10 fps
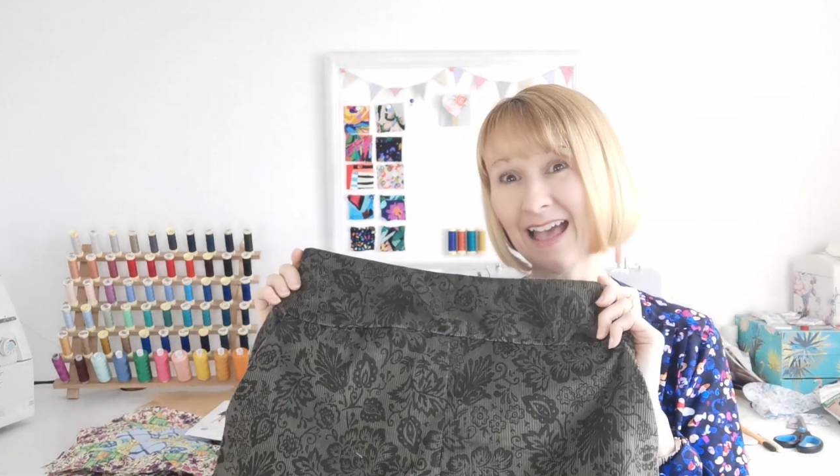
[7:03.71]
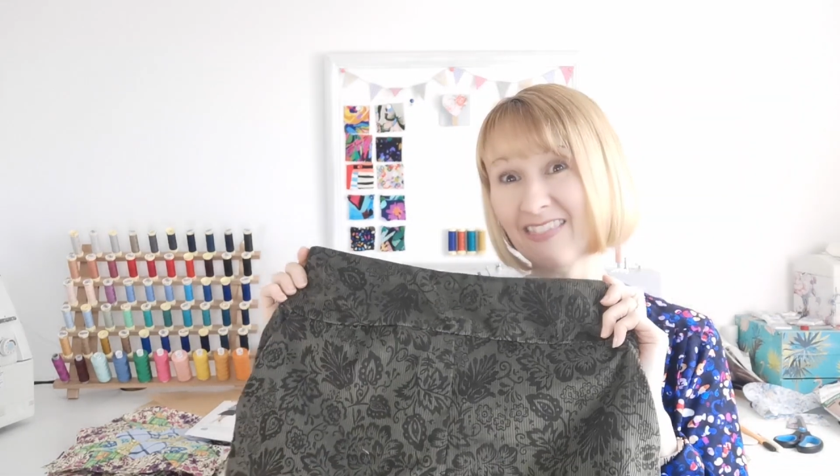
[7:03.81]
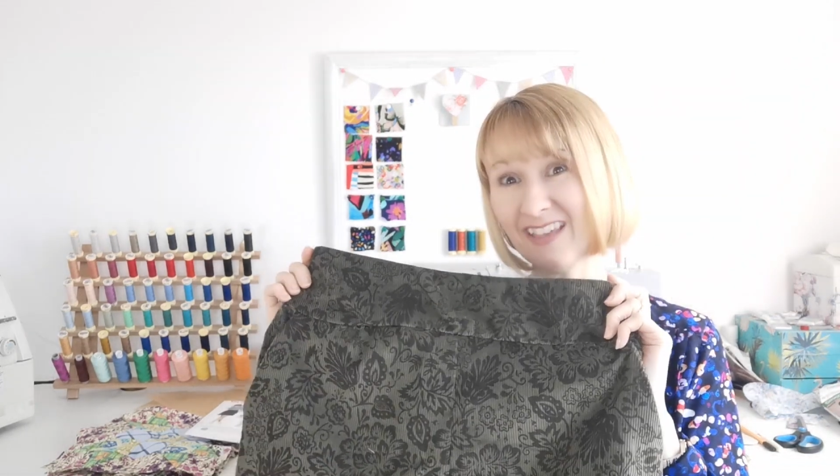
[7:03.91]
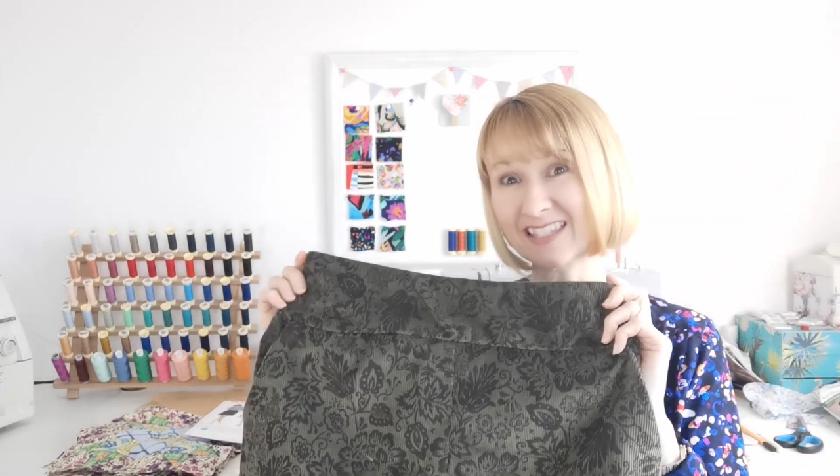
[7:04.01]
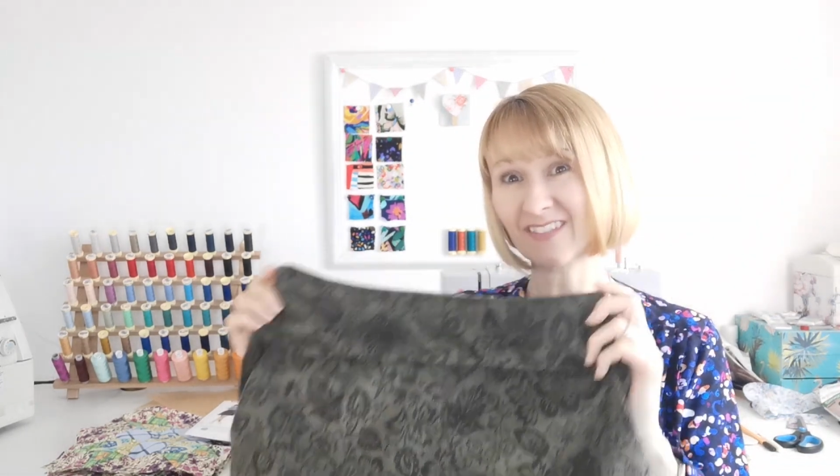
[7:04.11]

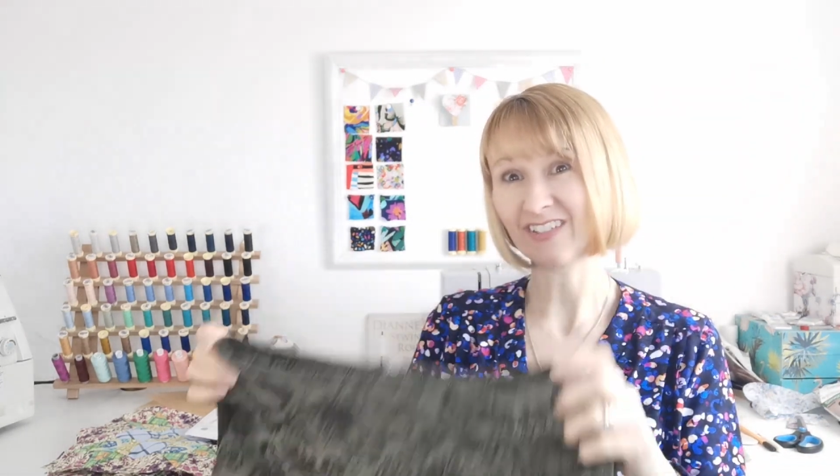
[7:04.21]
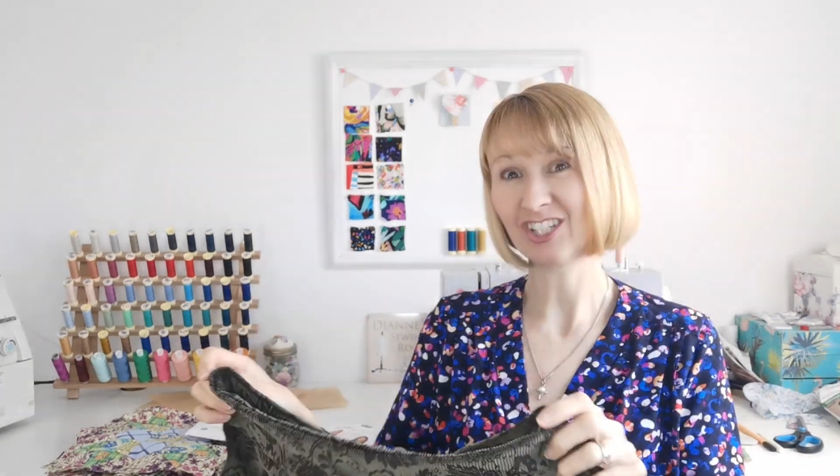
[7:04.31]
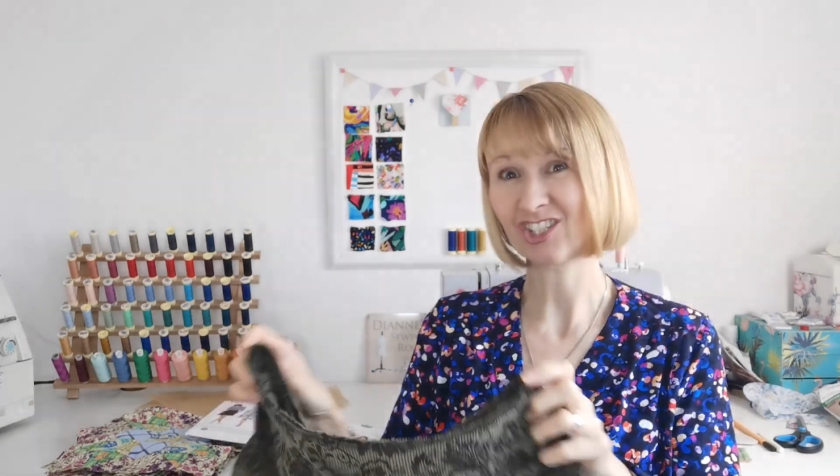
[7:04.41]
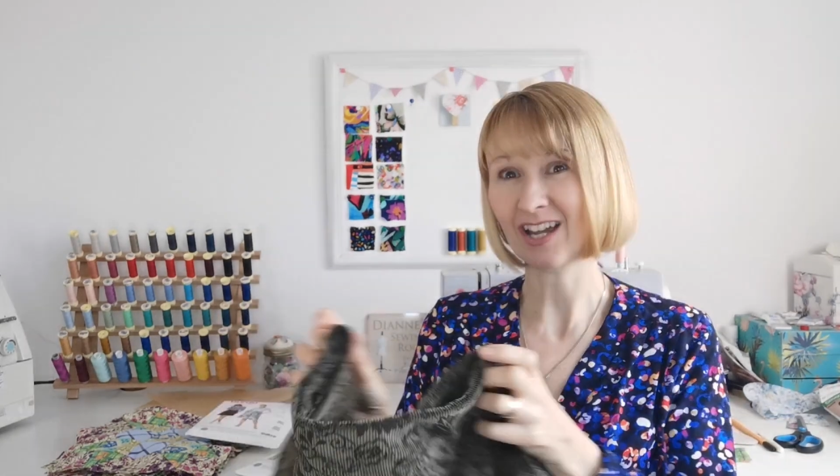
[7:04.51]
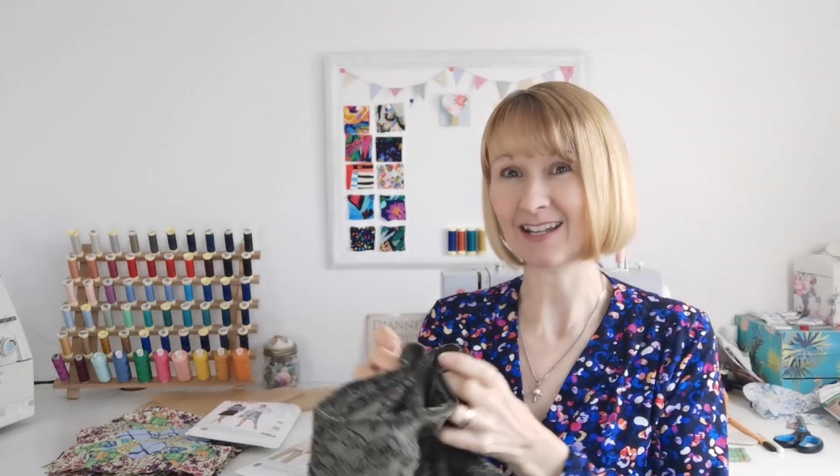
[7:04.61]
and that's the
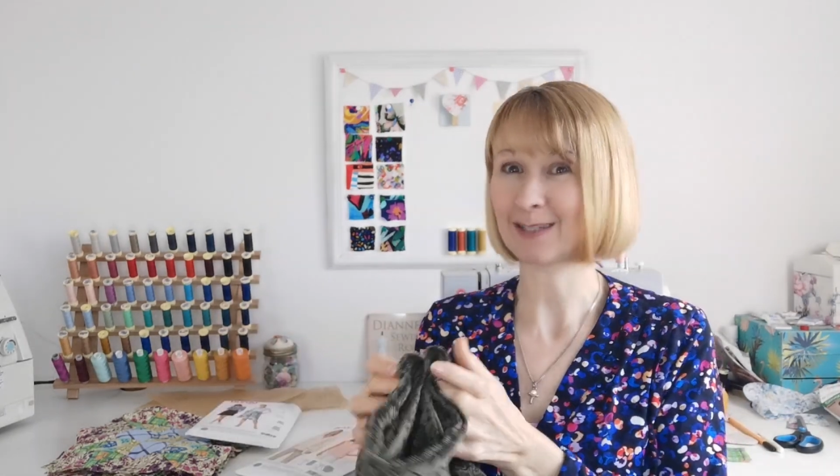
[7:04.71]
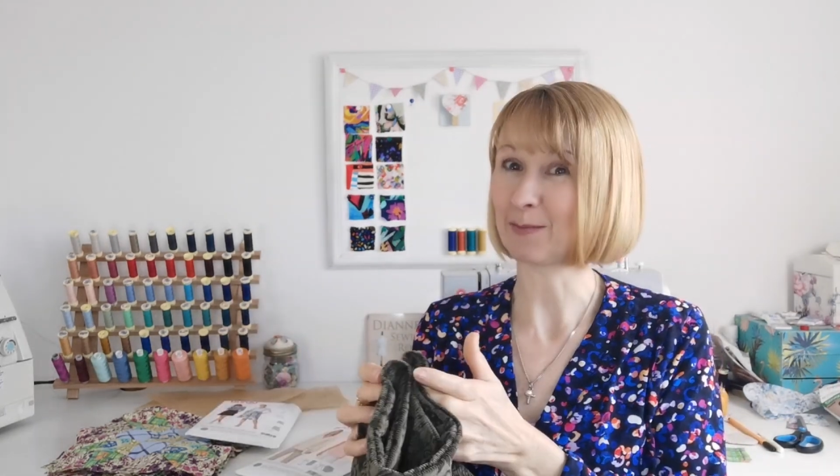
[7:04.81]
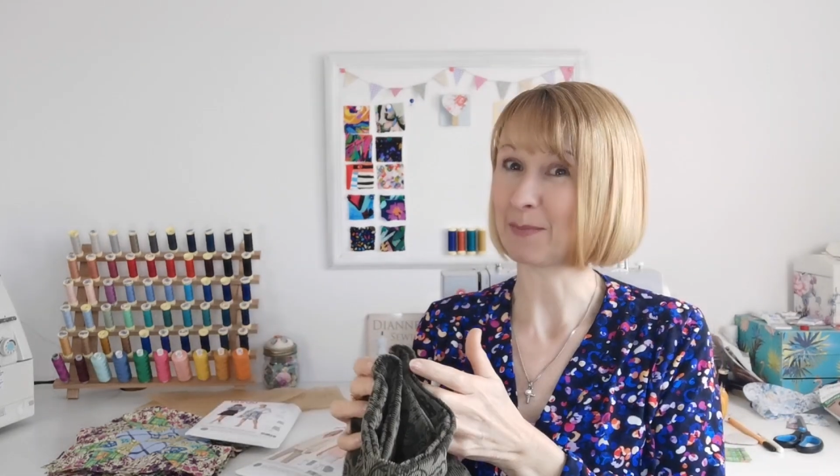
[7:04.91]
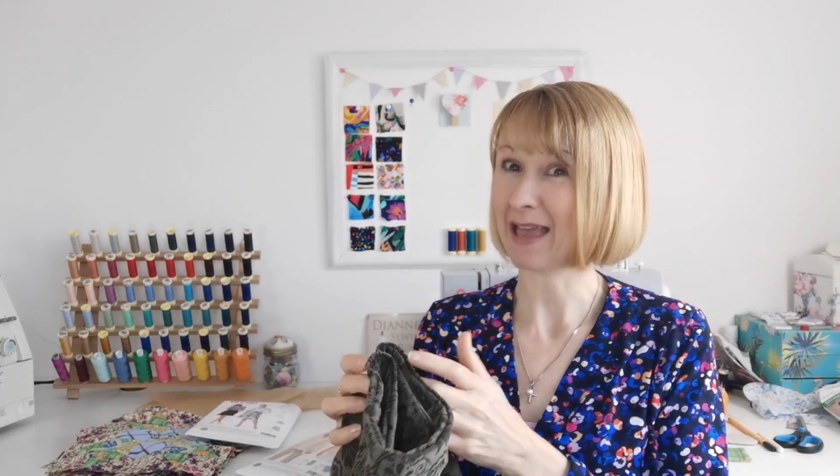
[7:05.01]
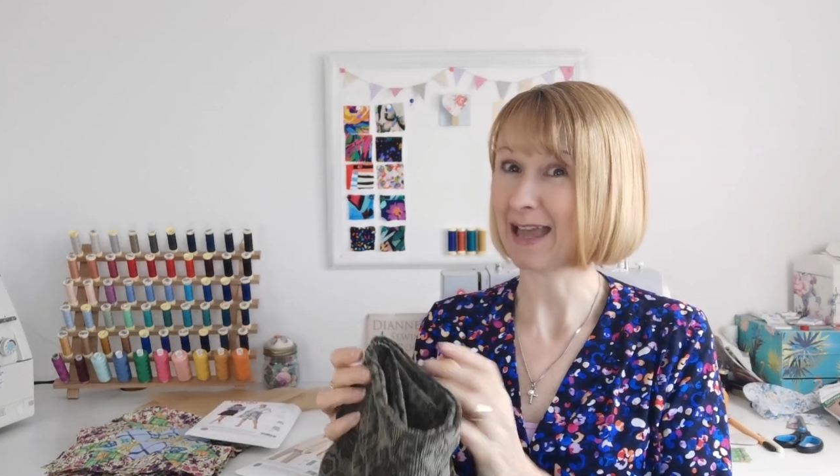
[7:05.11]
finished
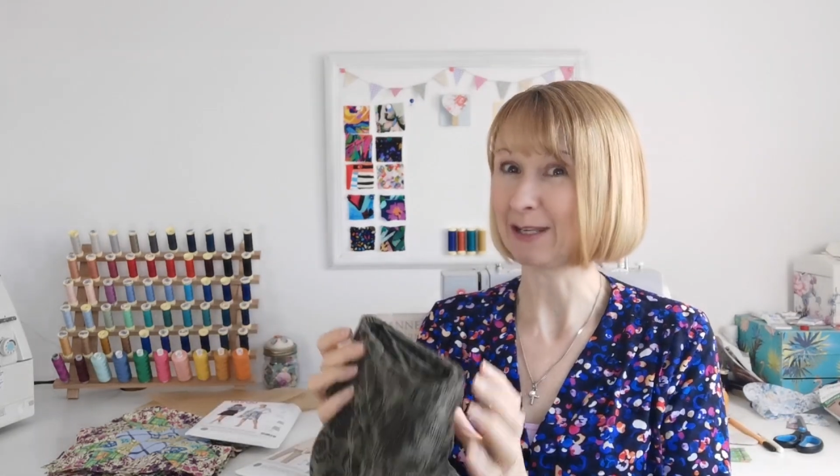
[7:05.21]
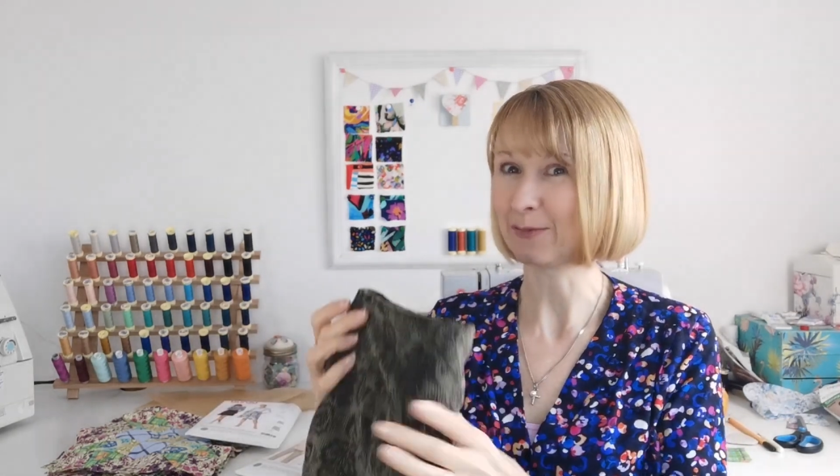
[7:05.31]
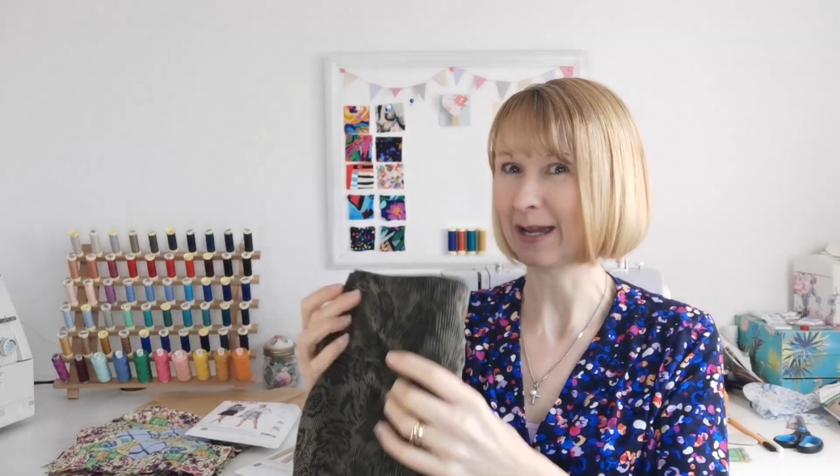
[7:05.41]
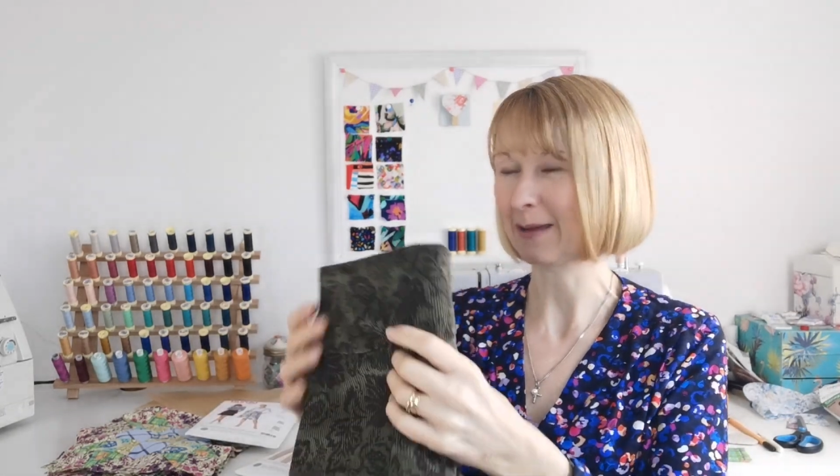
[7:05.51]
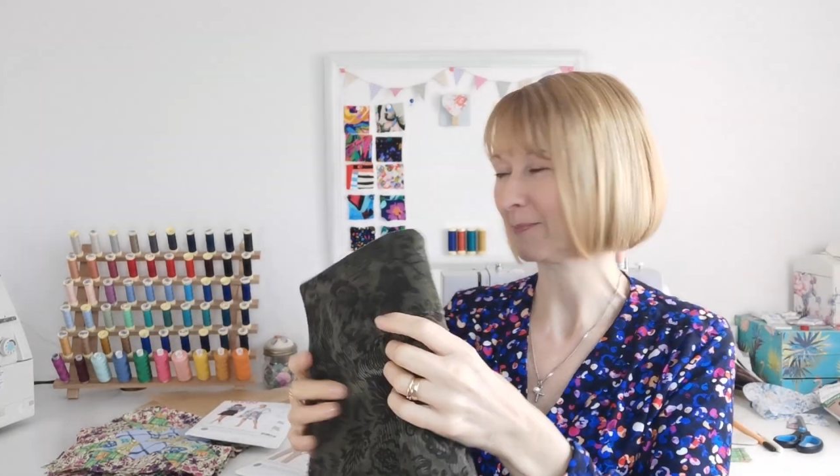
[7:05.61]
item
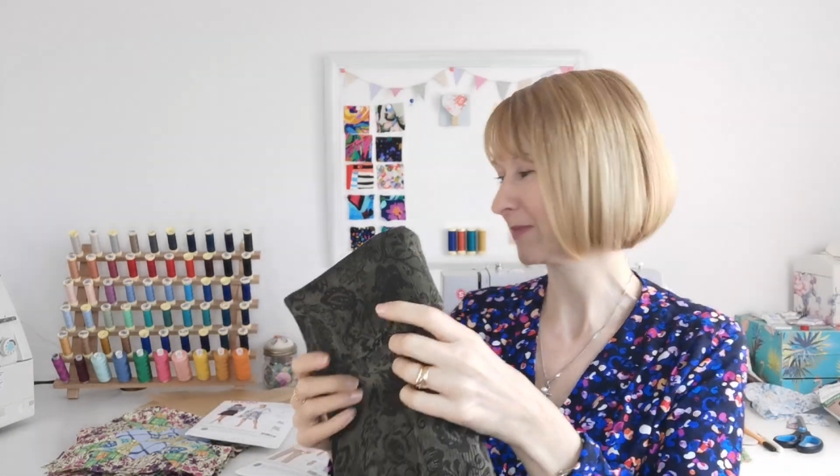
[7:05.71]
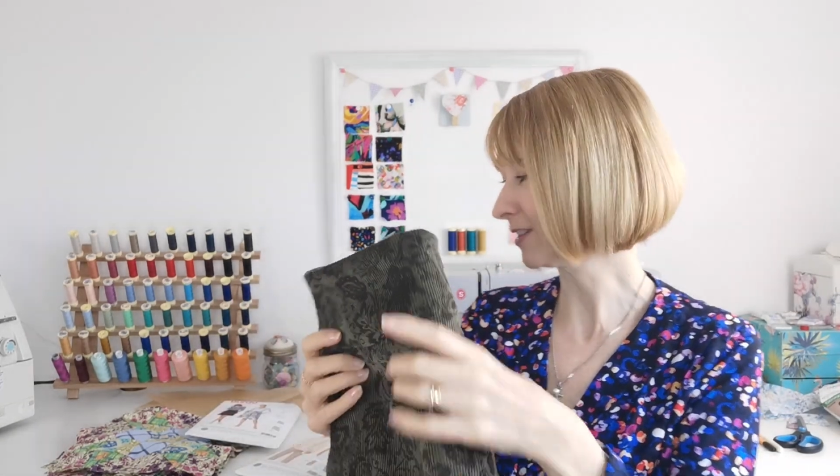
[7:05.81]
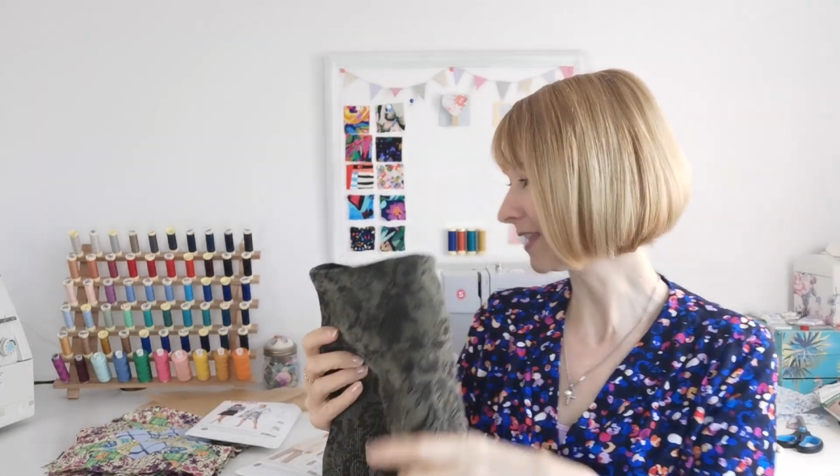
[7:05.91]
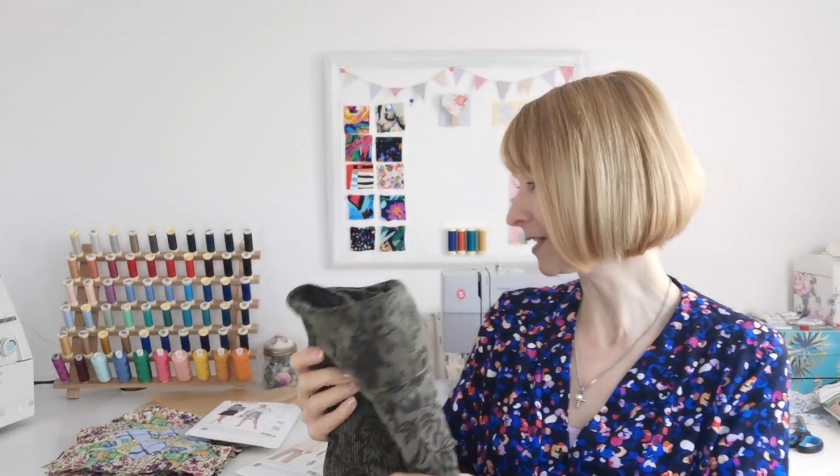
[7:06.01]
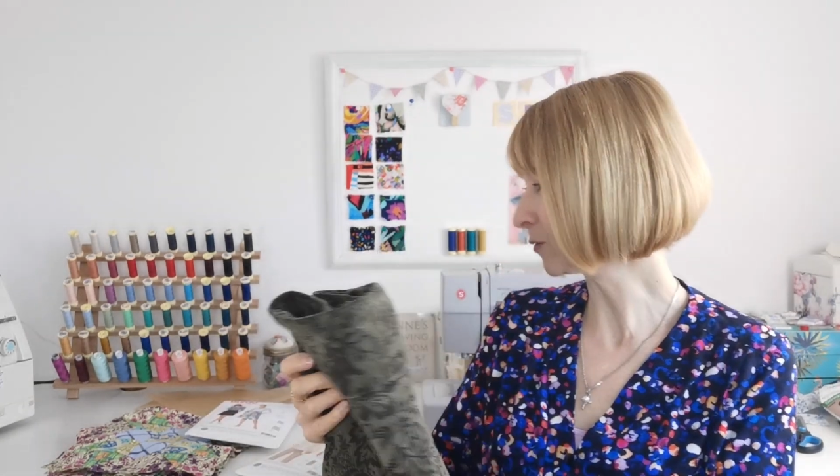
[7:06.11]
anyway. So